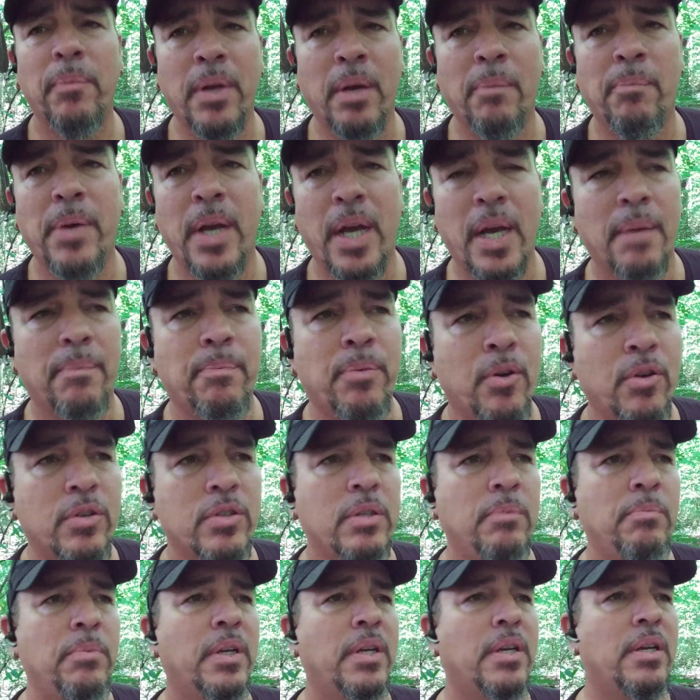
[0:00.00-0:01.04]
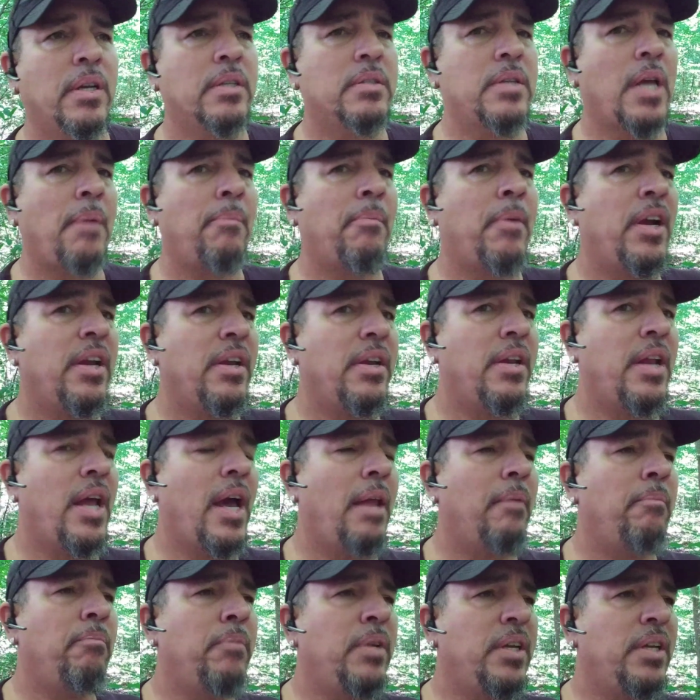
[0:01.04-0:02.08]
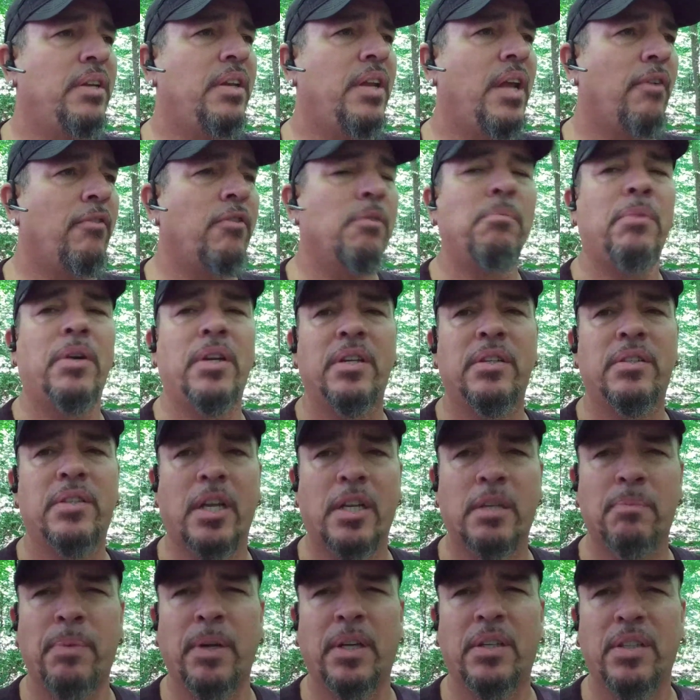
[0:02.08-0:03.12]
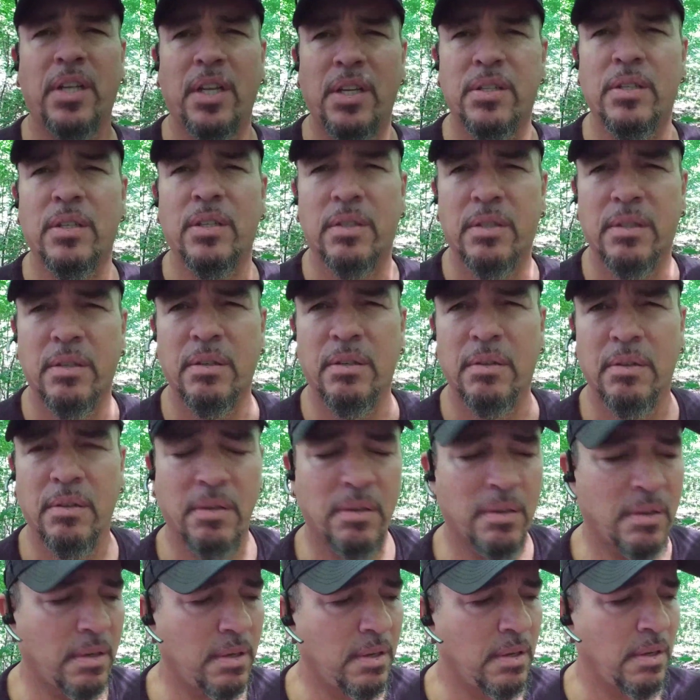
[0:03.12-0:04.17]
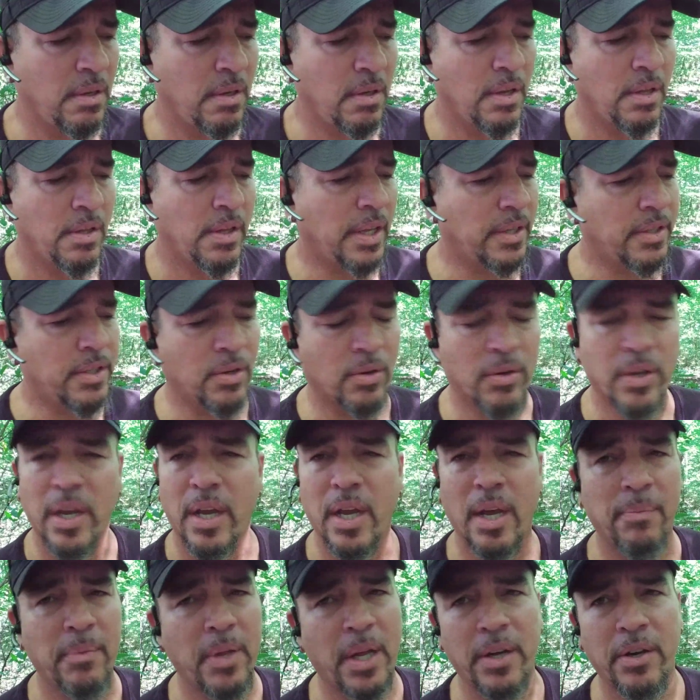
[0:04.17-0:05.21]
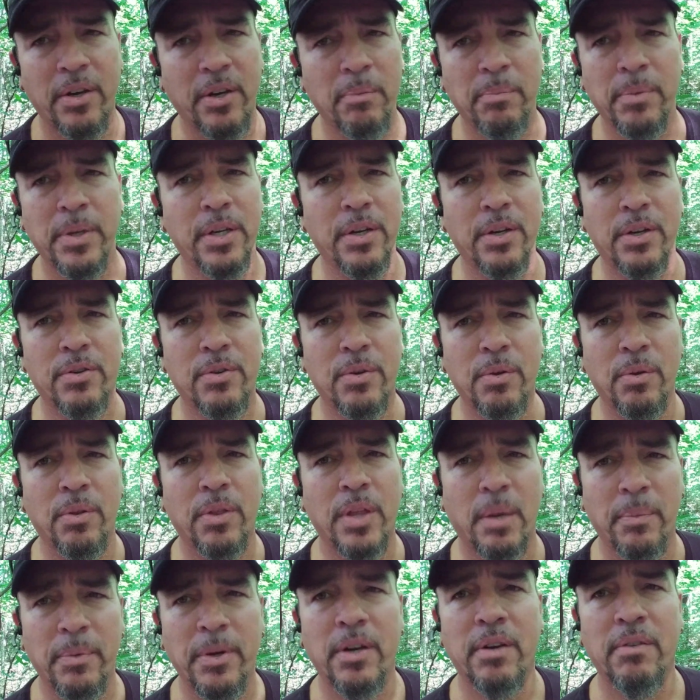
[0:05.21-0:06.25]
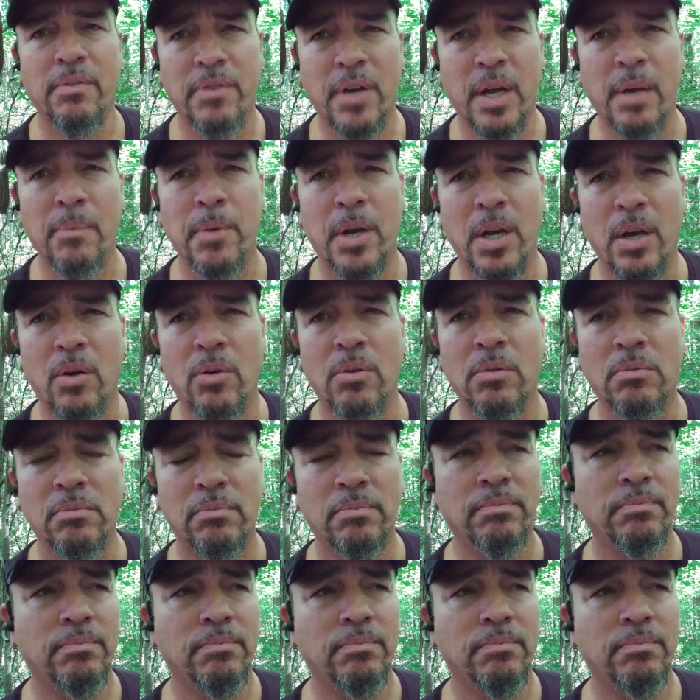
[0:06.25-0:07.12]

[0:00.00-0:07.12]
a bad person because I might not meet everybody's expectations. That's okay. I'm not here to be your truth. I'm here to find my own.